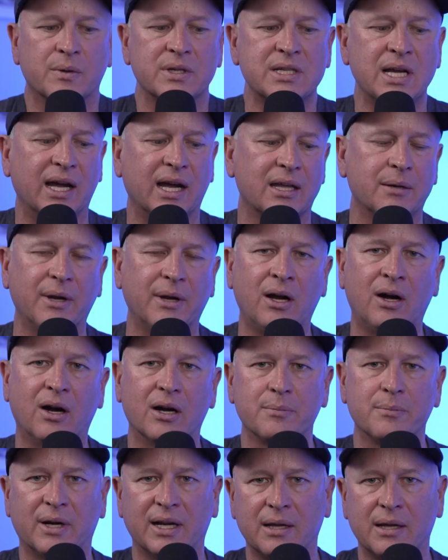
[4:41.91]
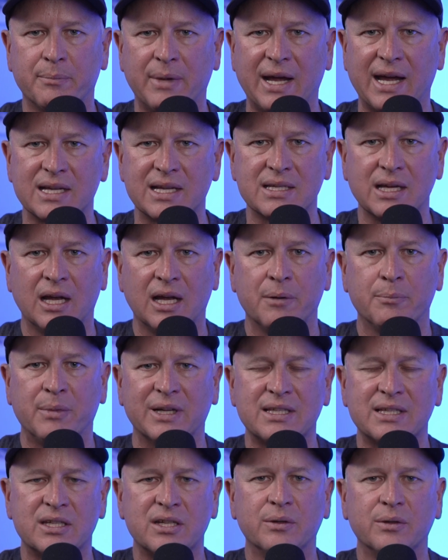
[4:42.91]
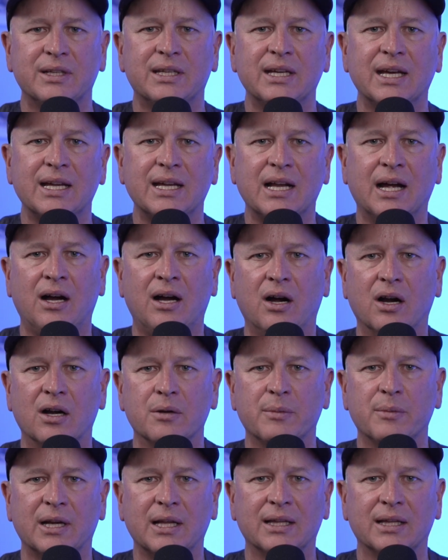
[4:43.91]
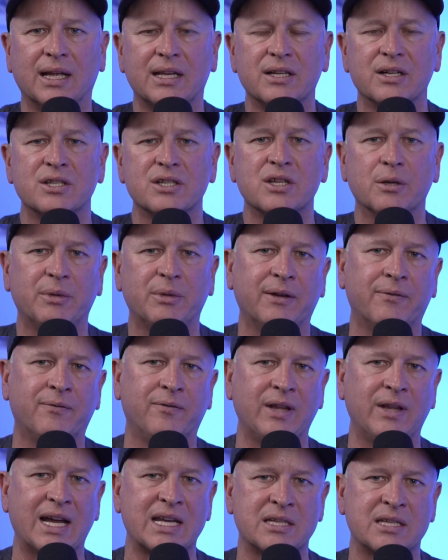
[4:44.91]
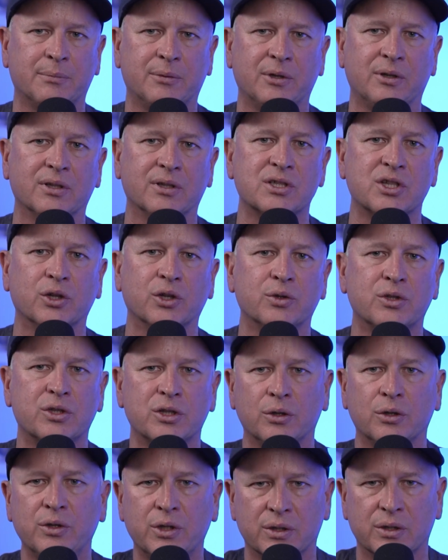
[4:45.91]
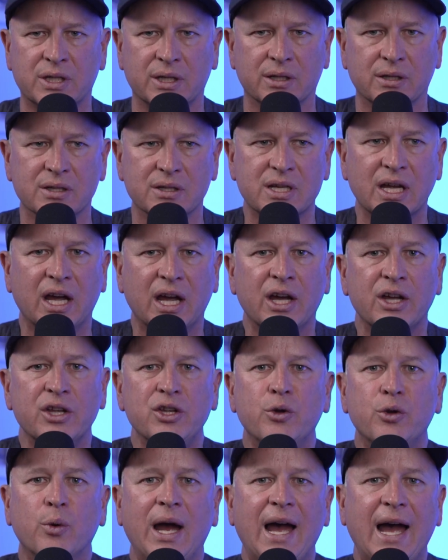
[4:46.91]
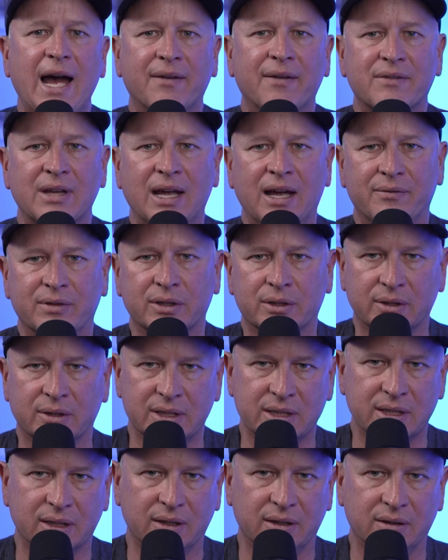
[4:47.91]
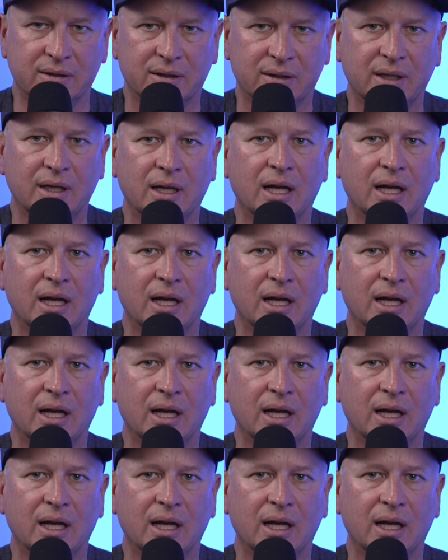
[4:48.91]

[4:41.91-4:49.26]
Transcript: So we're talking about hard money and banks, but to get a hard money lender to be flexible, to do your deals, you have to have a good deal.